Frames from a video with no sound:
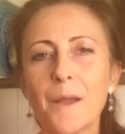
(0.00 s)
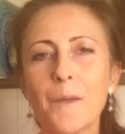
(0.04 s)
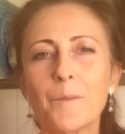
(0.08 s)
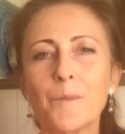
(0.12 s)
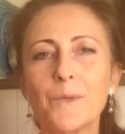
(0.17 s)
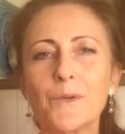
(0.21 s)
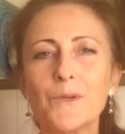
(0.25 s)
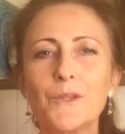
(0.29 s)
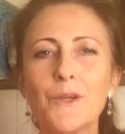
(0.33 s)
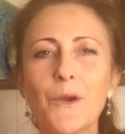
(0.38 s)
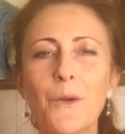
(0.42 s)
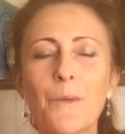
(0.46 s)

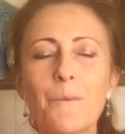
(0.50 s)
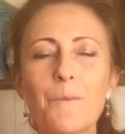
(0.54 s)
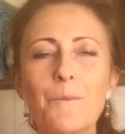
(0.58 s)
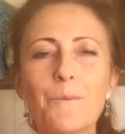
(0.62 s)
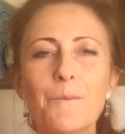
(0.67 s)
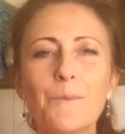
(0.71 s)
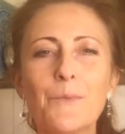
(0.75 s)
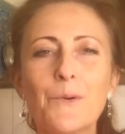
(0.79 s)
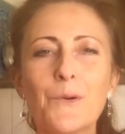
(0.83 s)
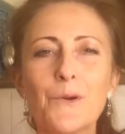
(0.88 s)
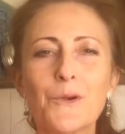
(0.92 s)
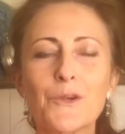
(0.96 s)
But don't
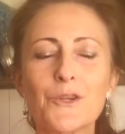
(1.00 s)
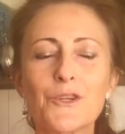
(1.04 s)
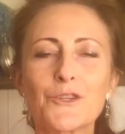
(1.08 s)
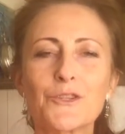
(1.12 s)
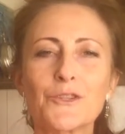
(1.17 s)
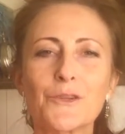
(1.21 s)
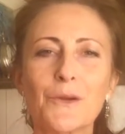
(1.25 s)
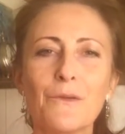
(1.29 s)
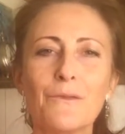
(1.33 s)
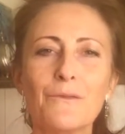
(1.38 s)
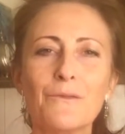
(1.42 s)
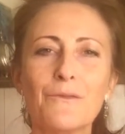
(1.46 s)
push,
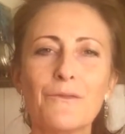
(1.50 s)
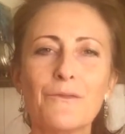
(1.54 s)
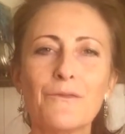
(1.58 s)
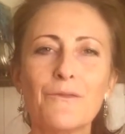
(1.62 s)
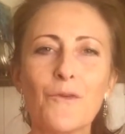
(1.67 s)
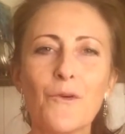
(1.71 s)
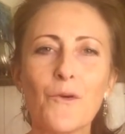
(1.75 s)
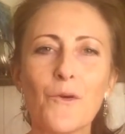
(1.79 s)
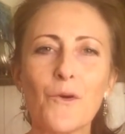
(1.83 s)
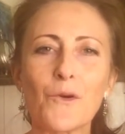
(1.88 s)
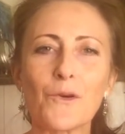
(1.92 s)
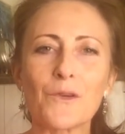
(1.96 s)
don't
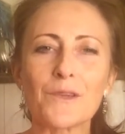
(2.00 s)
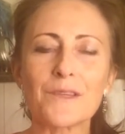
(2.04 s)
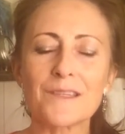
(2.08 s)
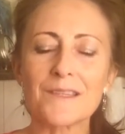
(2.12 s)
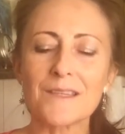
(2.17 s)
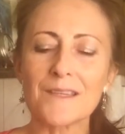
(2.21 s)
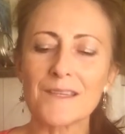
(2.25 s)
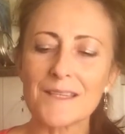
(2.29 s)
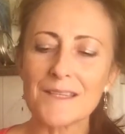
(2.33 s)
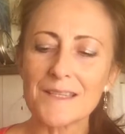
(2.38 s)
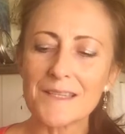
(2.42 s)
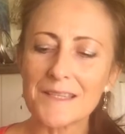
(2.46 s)

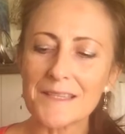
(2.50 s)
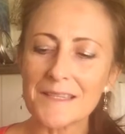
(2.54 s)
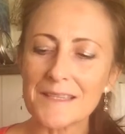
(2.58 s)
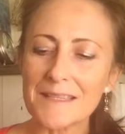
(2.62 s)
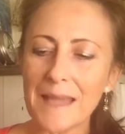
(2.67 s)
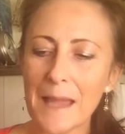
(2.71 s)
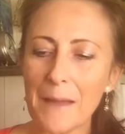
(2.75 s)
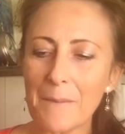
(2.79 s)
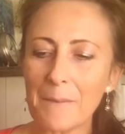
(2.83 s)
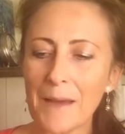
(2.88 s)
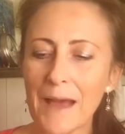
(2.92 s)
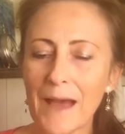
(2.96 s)
force.
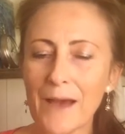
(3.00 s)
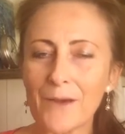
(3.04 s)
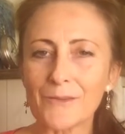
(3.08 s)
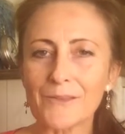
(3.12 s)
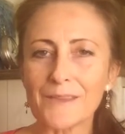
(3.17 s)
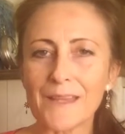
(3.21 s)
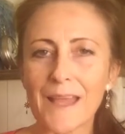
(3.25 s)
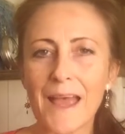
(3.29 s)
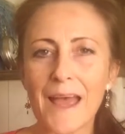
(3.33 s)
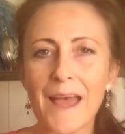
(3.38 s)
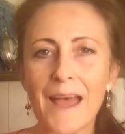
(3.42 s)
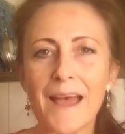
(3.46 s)
Step out
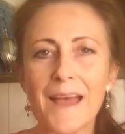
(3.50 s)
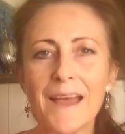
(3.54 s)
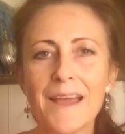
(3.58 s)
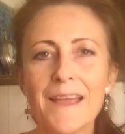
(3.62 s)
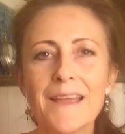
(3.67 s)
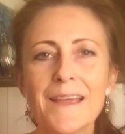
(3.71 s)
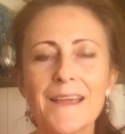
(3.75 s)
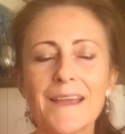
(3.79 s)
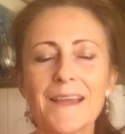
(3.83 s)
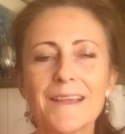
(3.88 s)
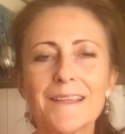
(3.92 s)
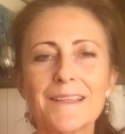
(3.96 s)
there
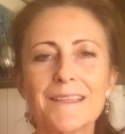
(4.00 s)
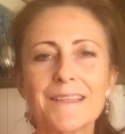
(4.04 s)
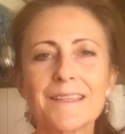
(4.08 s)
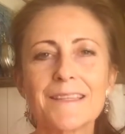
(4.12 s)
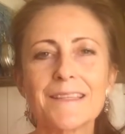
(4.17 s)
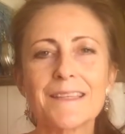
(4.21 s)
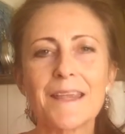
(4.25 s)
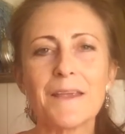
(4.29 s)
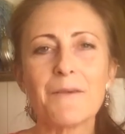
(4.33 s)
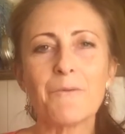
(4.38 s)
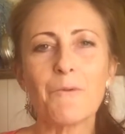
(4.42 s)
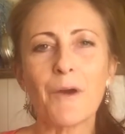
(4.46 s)
and
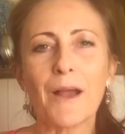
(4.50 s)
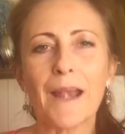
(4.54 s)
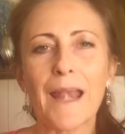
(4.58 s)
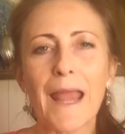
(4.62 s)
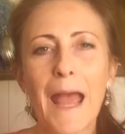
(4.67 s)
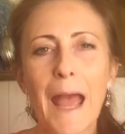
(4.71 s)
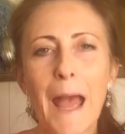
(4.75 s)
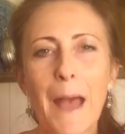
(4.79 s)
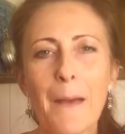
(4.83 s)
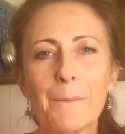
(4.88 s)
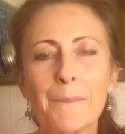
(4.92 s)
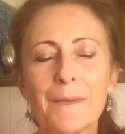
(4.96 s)
see what
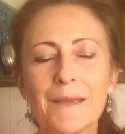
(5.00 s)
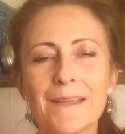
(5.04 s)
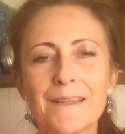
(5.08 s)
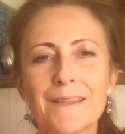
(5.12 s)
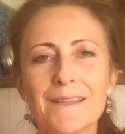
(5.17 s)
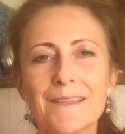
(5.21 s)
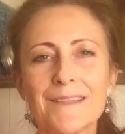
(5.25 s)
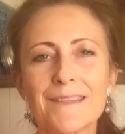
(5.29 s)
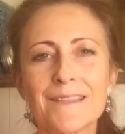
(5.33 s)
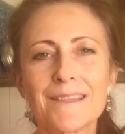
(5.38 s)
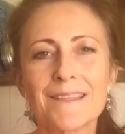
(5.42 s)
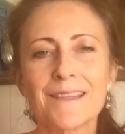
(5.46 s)

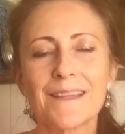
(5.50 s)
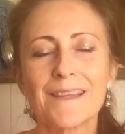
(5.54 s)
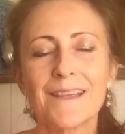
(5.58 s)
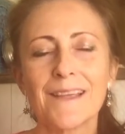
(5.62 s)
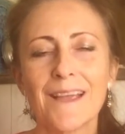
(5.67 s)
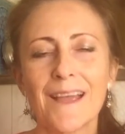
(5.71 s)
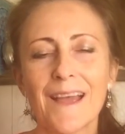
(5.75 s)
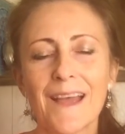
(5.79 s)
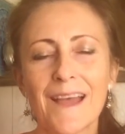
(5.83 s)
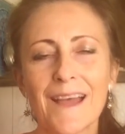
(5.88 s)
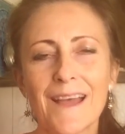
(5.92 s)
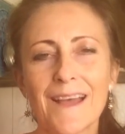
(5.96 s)
happens.
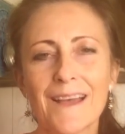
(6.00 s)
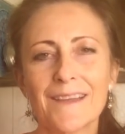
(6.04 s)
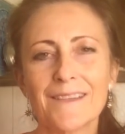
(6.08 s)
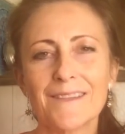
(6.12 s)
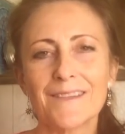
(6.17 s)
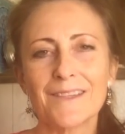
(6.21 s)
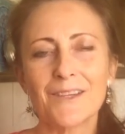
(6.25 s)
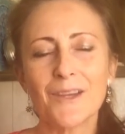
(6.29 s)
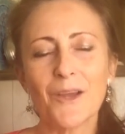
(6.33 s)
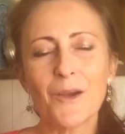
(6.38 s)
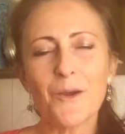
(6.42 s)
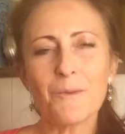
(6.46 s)
And
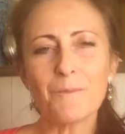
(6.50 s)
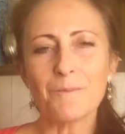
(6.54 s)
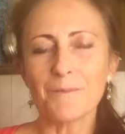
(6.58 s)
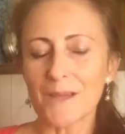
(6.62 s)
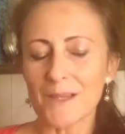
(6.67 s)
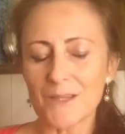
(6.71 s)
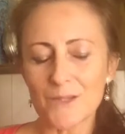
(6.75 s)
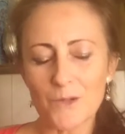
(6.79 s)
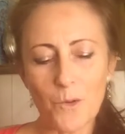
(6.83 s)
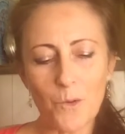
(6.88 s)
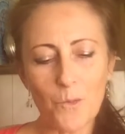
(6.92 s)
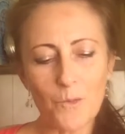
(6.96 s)
you know,
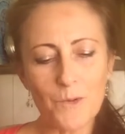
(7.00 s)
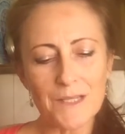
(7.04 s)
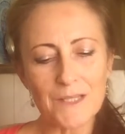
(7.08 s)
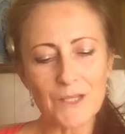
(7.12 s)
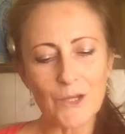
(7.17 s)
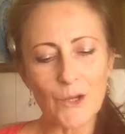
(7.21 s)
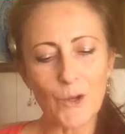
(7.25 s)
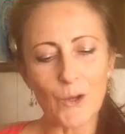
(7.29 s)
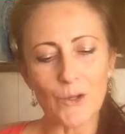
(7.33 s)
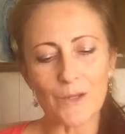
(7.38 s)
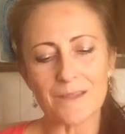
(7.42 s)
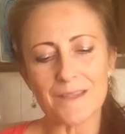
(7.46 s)
it's always
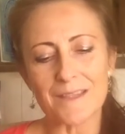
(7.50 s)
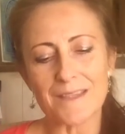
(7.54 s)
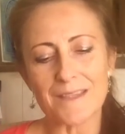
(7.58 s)
good to